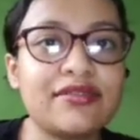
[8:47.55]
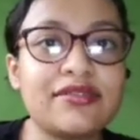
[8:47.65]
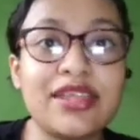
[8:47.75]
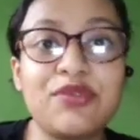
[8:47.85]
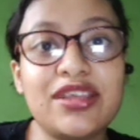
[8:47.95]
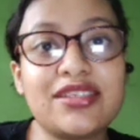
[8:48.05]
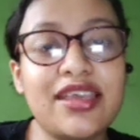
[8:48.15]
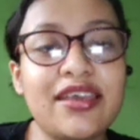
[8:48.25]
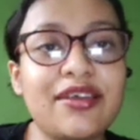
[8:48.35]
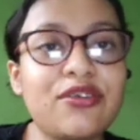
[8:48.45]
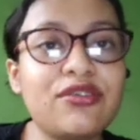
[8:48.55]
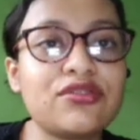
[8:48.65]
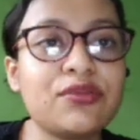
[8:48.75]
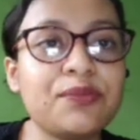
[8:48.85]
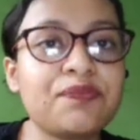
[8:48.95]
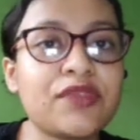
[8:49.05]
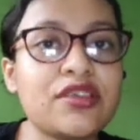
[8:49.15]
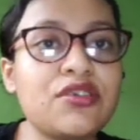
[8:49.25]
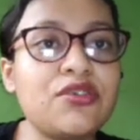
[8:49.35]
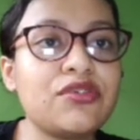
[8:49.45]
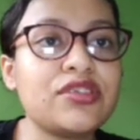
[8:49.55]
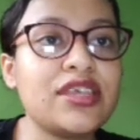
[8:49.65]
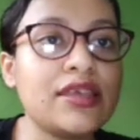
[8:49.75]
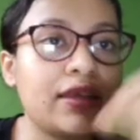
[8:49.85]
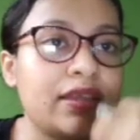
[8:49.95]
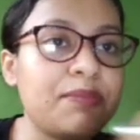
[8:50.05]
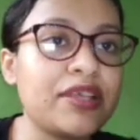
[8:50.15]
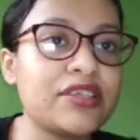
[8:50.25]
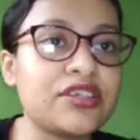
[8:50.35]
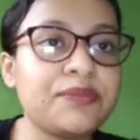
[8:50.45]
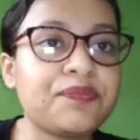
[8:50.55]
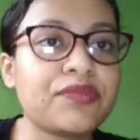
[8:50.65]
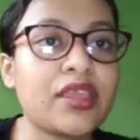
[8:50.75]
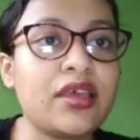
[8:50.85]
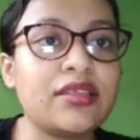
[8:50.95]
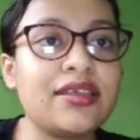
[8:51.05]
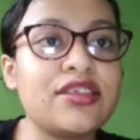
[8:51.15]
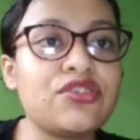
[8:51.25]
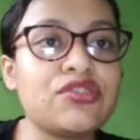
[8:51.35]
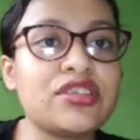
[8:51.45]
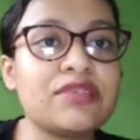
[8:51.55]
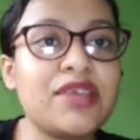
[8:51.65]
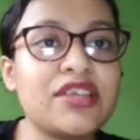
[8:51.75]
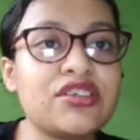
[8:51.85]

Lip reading: Then we can see air also. So you could see here in the picture the heterogeneous mixture.